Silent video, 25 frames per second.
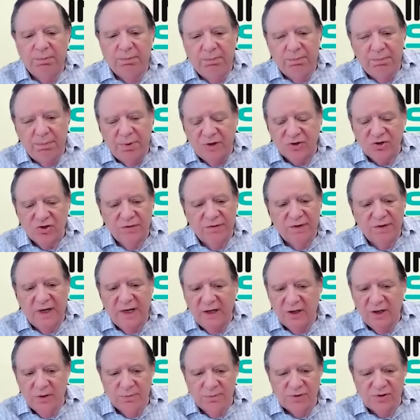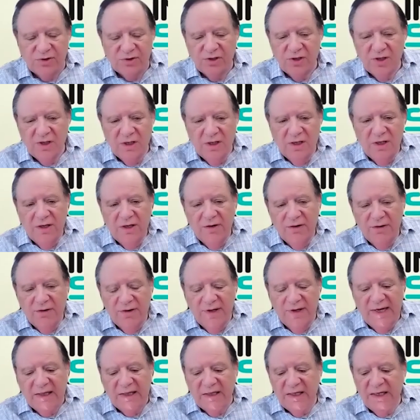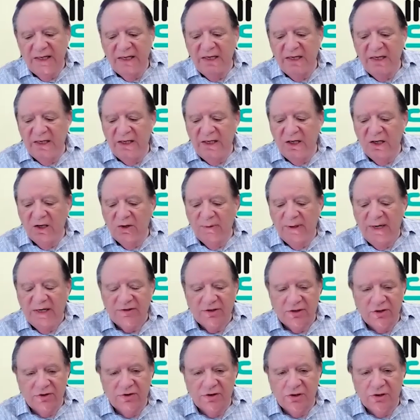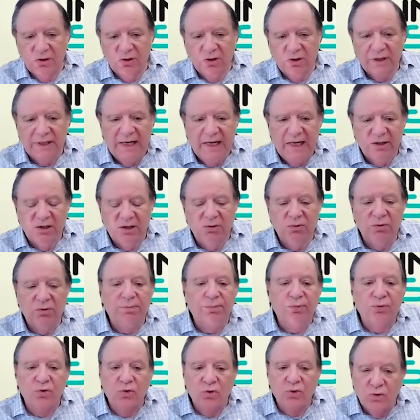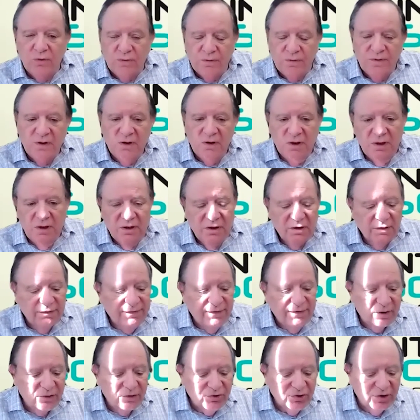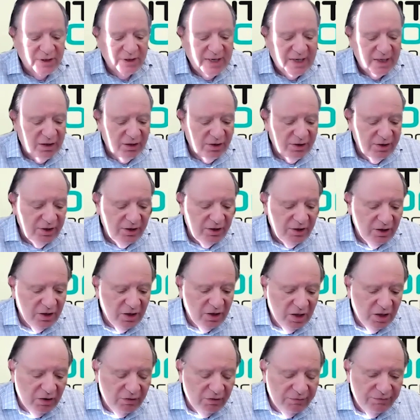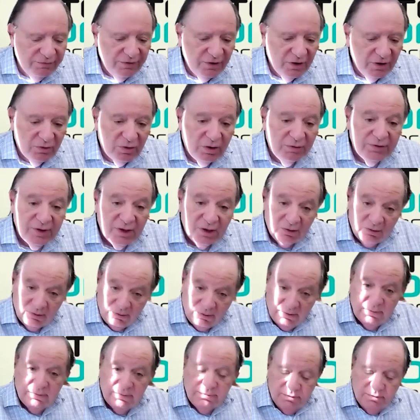bunch of items that they, asked us to look at to improve the functionality of, of their